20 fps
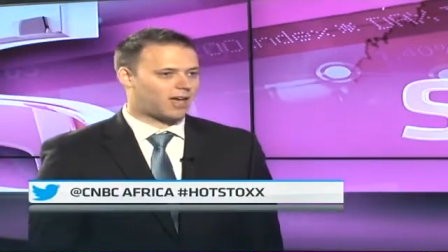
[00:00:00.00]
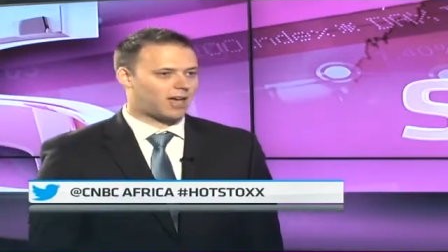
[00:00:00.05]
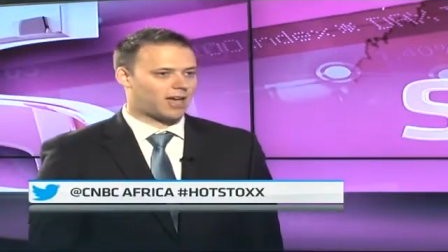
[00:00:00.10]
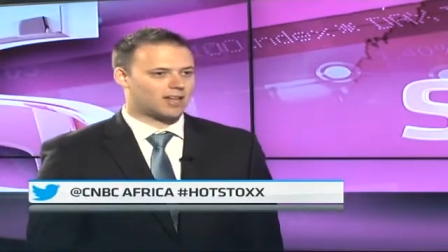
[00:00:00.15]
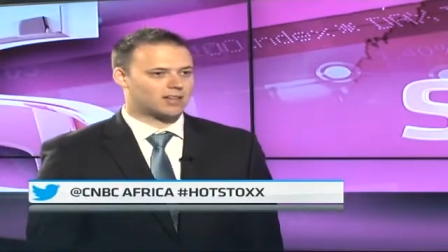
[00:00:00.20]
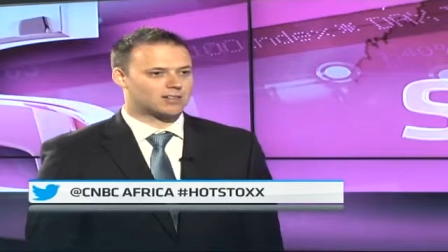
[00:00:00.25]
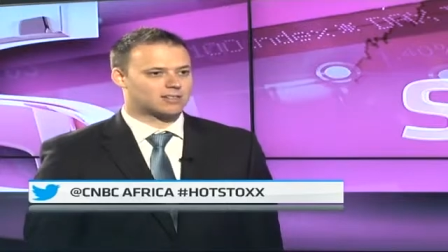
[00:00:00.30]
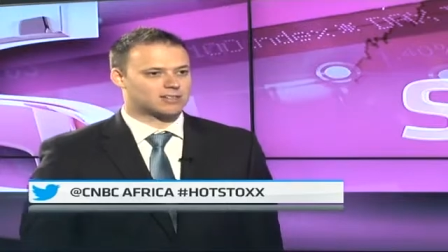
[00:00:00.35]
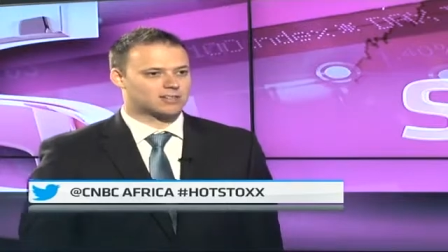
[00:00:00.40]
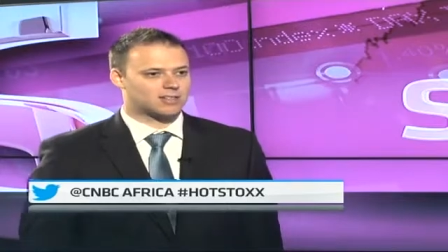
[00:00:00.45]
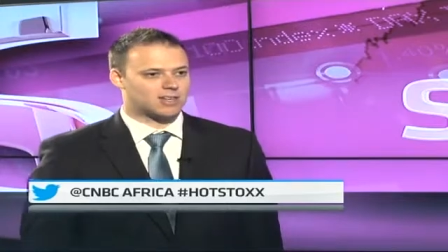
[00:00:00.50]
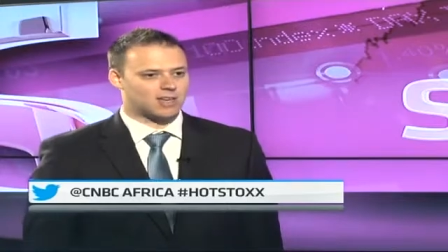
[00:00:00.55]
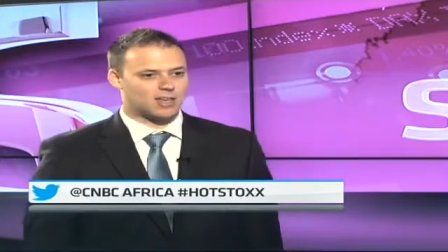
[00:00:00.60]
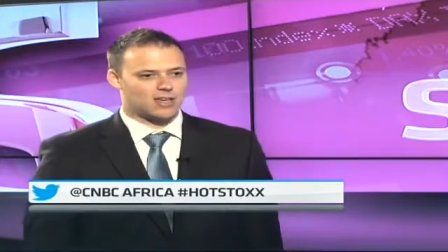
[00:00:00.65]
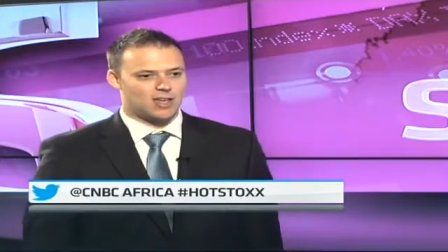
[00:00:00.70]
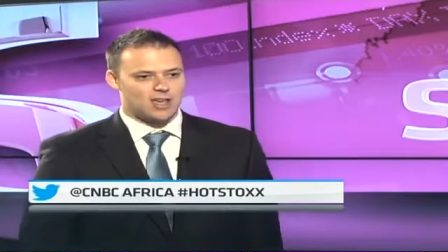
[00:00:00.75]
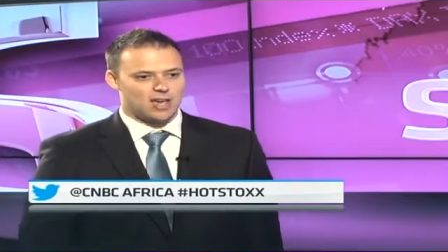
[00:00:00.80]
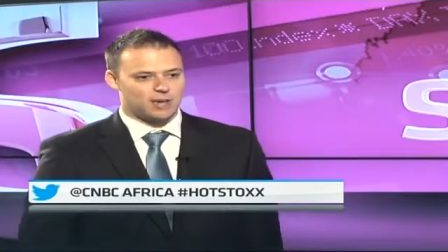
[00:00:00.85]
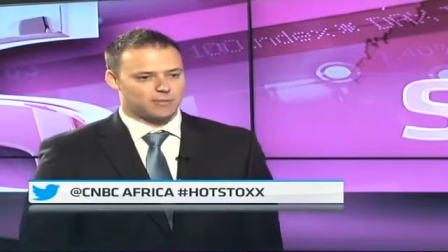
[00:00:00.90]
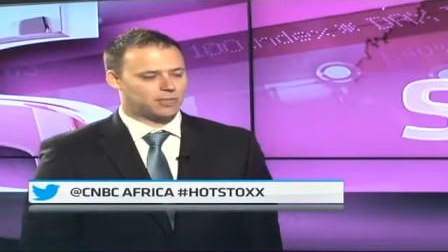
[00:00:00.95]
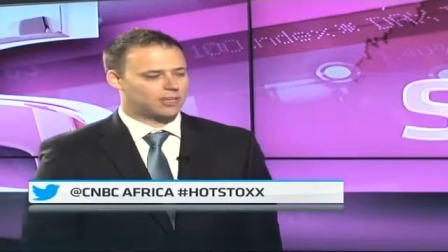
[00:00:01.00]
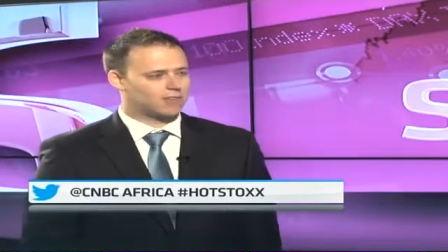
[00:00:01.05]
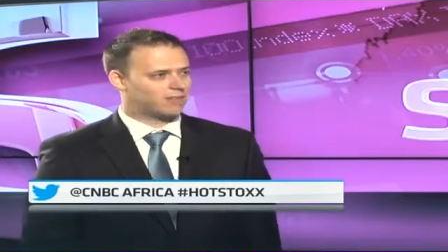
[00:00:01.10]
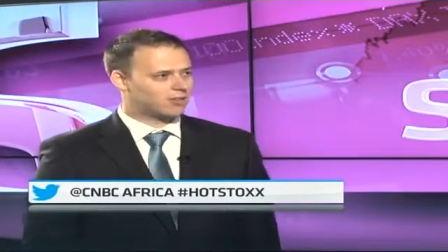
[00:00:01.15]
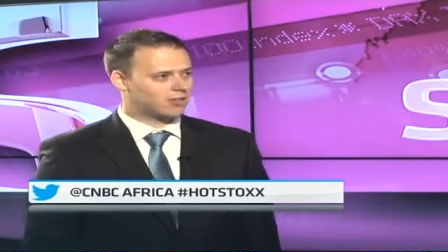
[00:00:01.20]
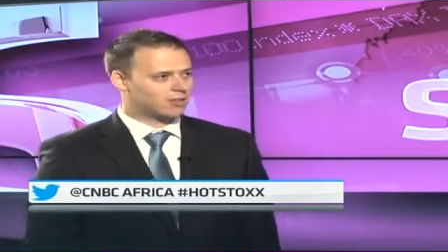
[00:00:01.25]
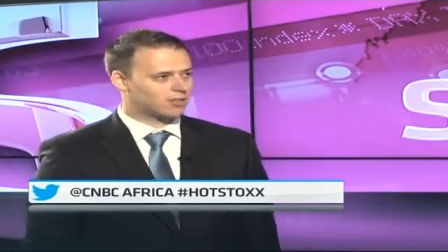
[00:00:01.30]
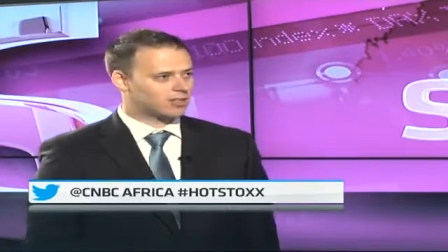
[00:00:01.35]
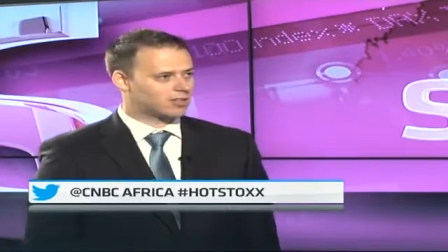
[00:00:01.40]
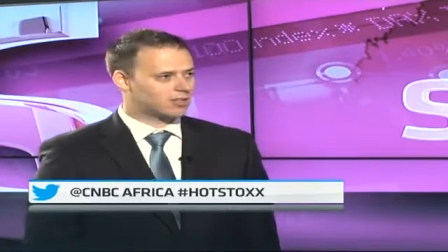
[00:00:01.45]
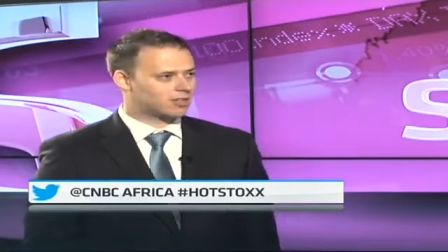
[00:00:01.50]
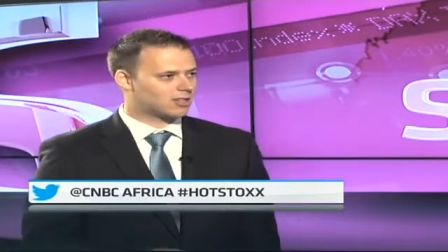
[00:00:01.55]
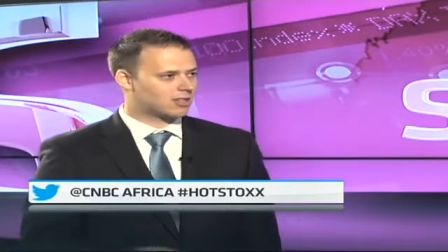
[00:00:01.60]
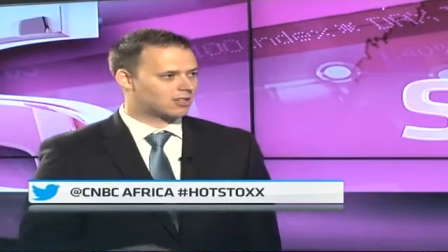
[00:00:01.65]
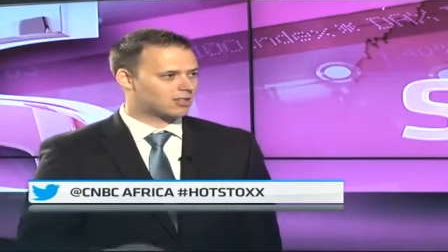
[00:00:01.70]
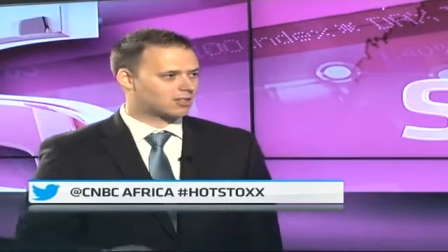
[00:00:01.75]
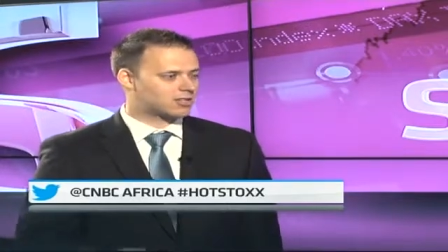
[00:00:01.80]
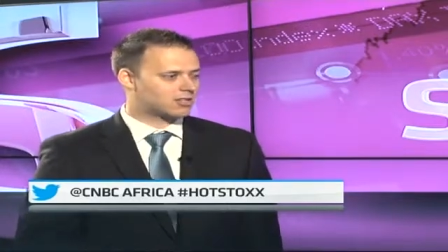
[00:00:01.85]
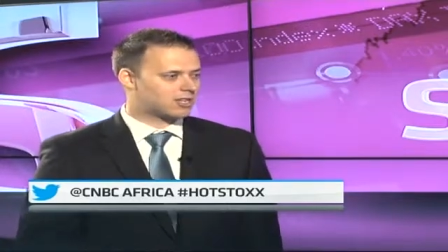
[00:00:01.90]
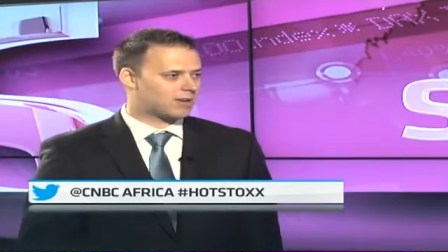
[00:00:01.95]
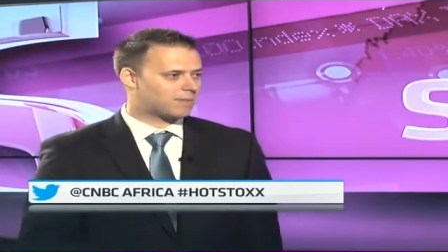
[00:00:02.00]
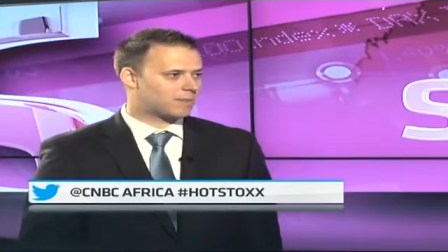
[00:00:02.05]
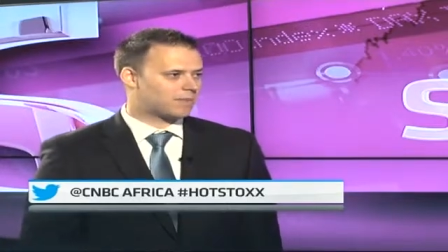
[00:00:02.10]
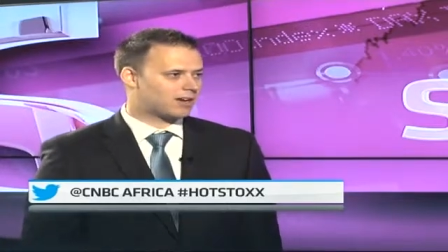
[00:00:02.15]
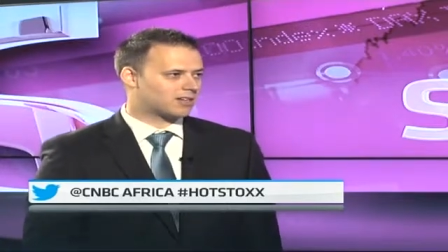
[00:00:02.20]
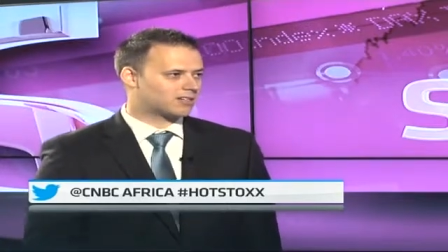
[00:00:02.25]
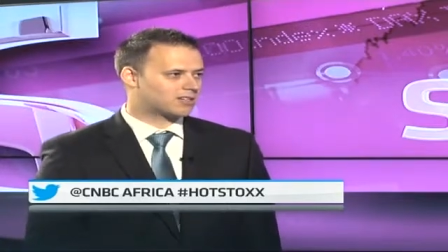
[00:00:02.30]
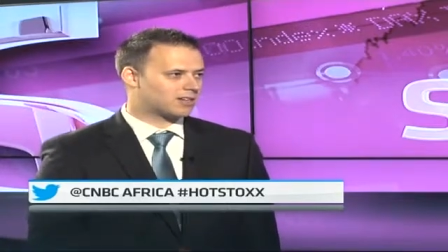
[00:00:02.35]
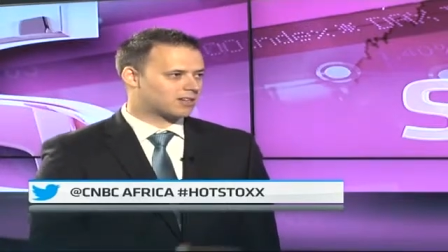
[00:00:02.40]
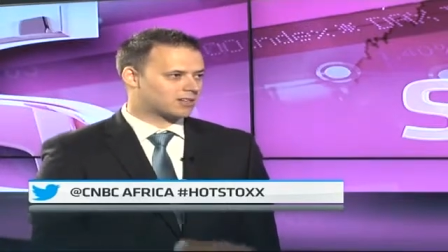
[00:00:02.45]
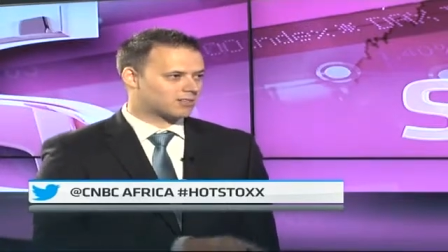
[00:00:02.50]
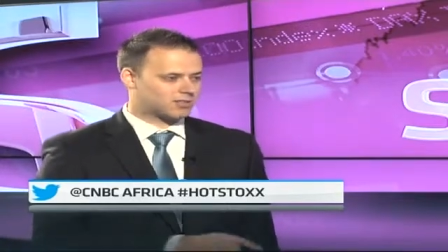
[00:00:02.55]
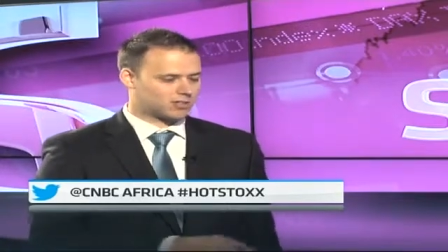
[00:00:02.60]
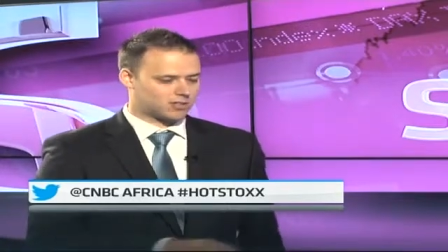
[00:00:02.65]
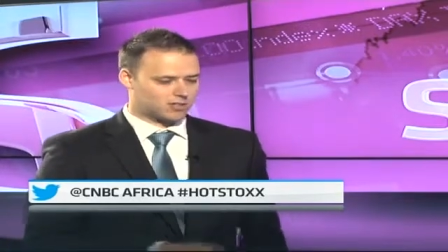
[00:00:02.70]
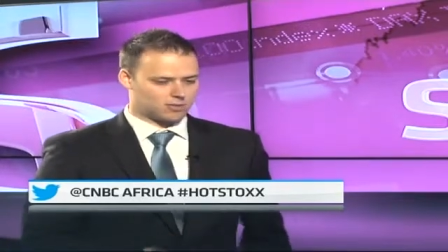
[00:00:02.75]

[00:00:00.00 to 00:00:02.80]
And, I mean, if you look at the share price chart of it,